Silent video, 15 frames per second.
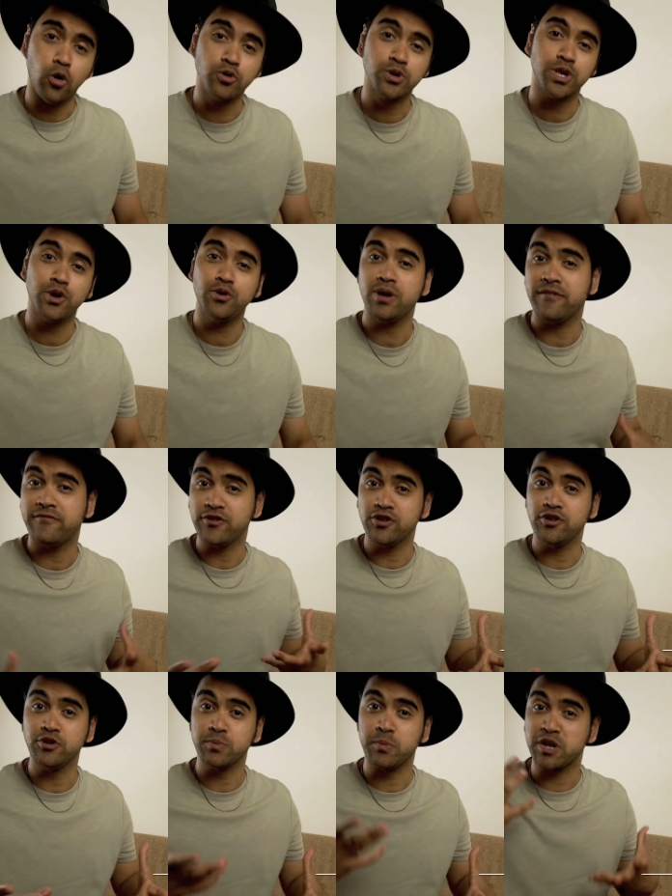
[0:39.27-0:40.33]
Also, if you
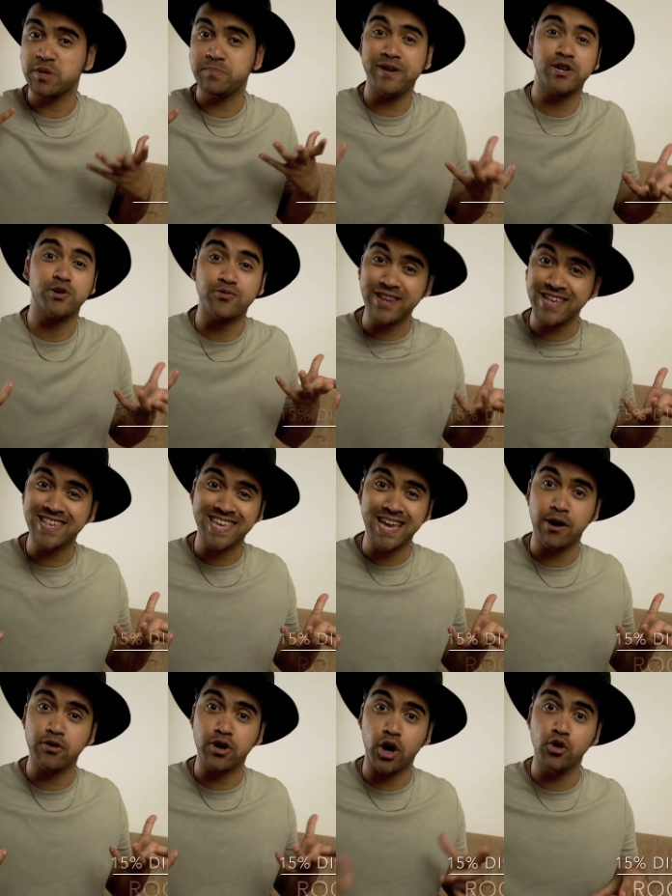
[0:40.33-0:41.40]
use my special
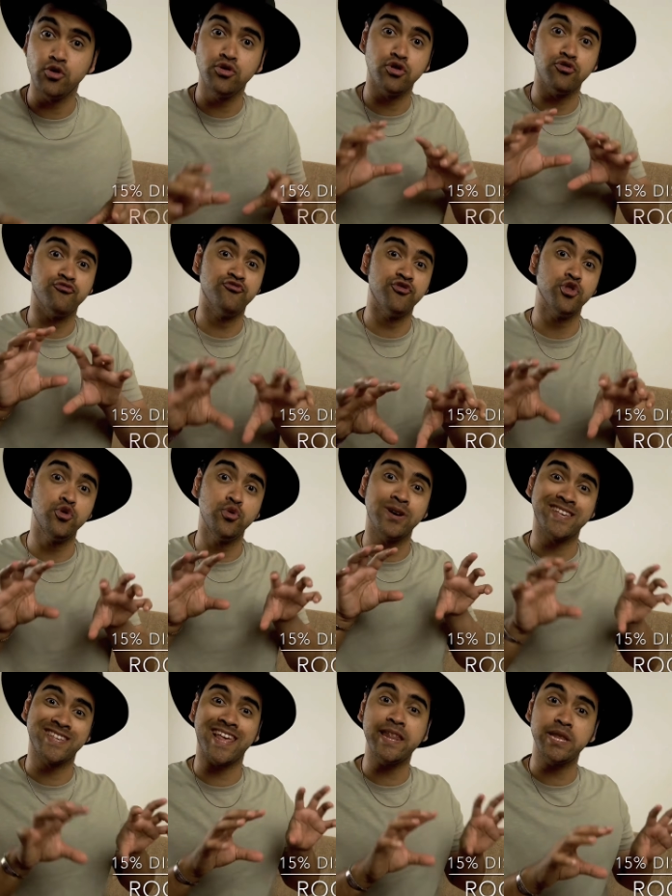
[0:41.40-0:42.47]
discount code
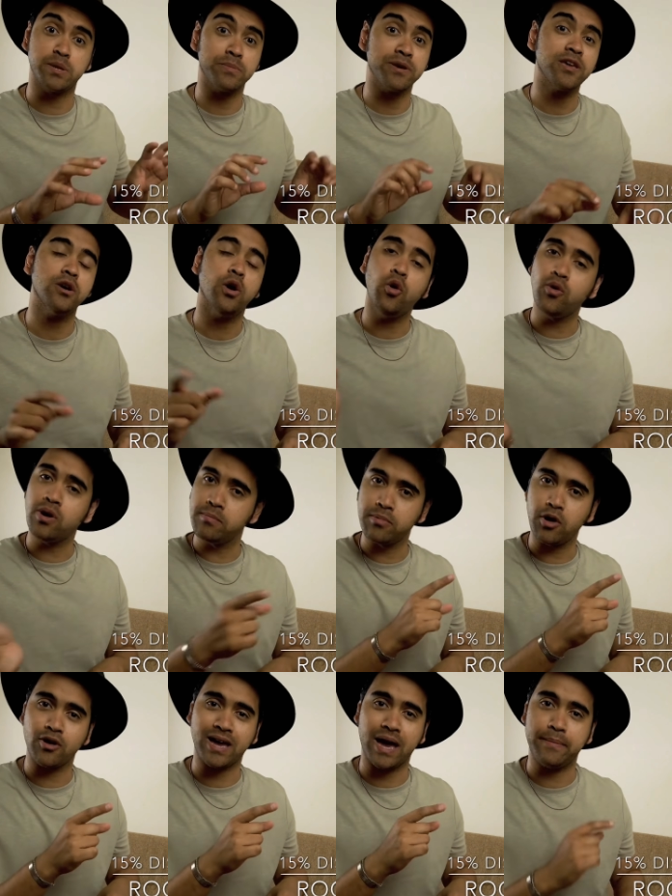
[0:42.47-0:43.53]
RUSENTME, all in
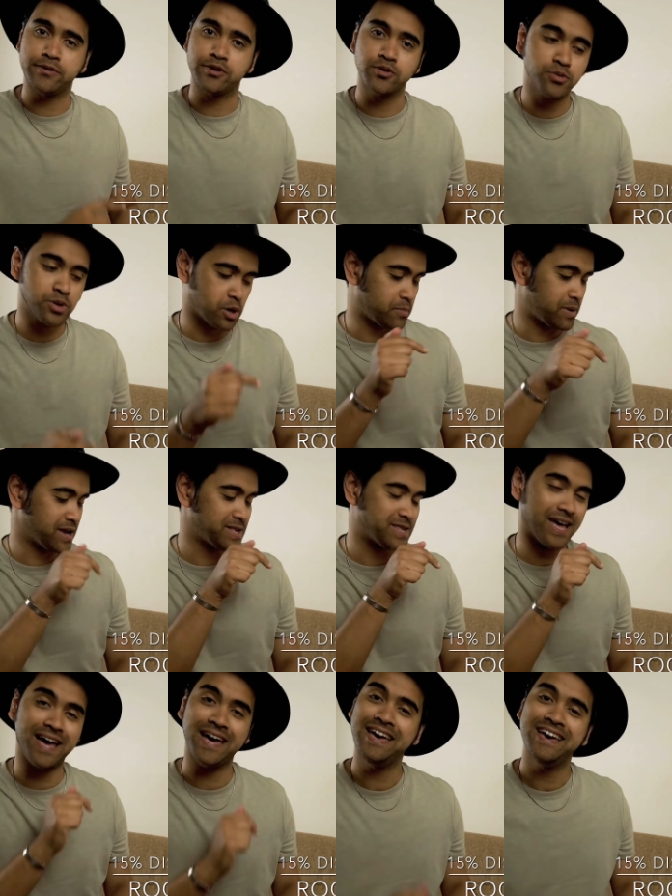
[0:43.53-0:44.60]
block capitals, I'll place
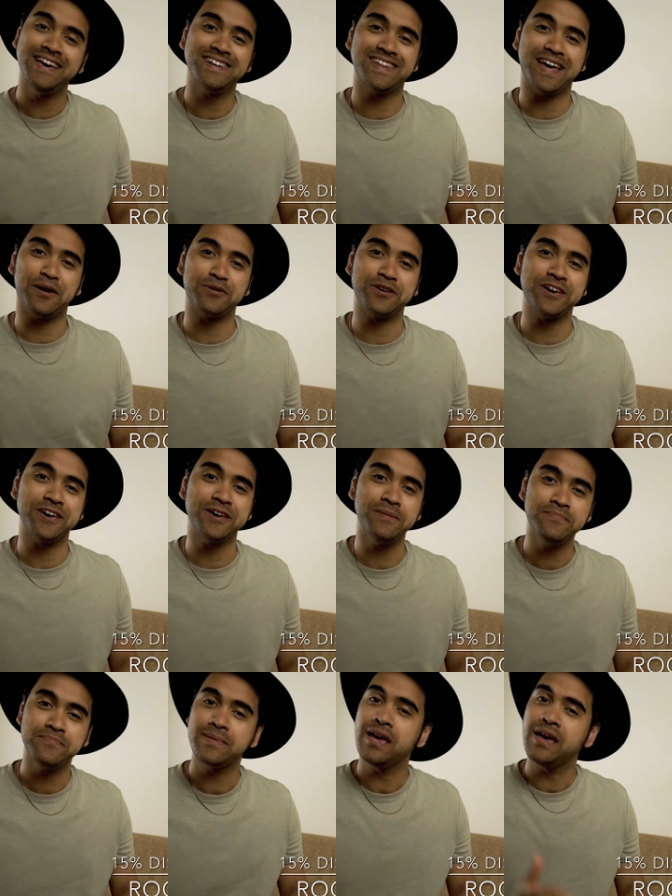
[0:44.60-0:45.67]
that down here,
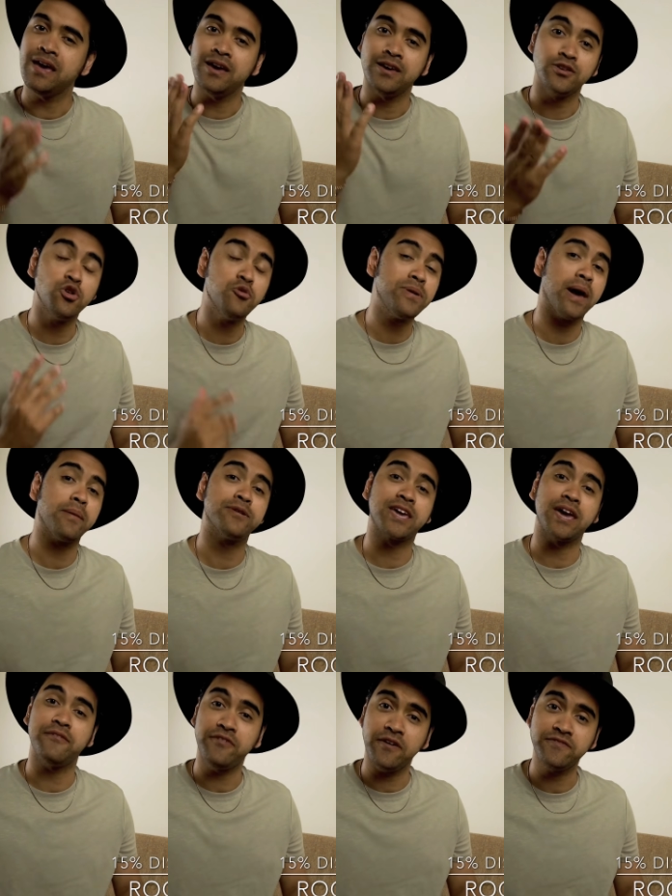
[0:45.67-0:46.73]
you'll be able to
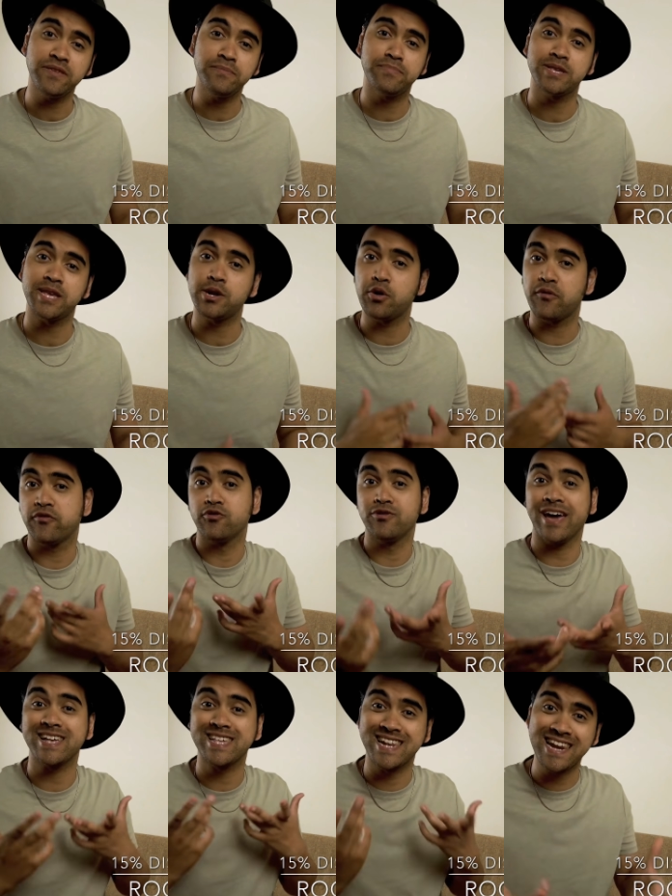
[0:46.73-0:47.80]
get 15% off your
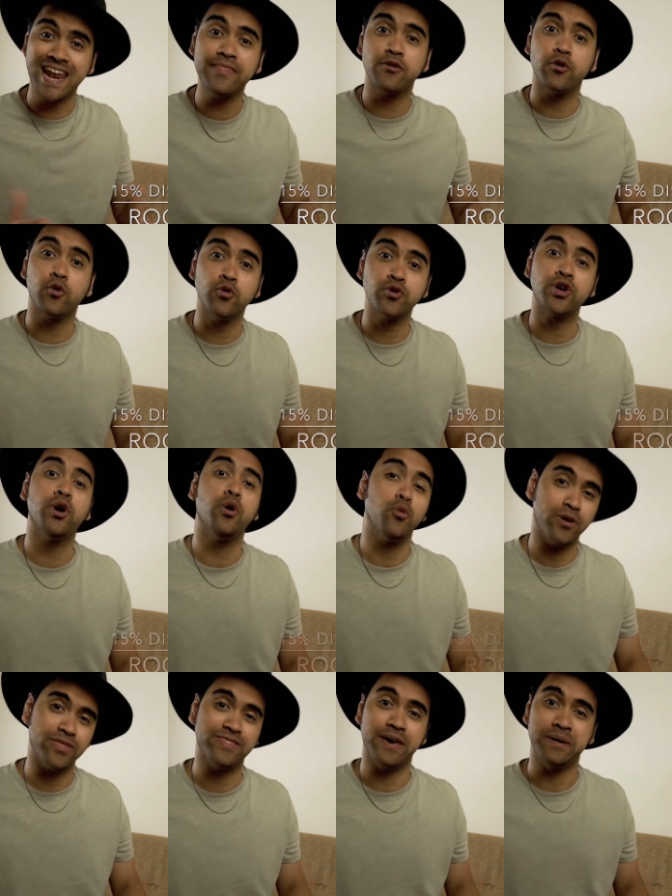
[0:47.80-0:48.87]
next leather order with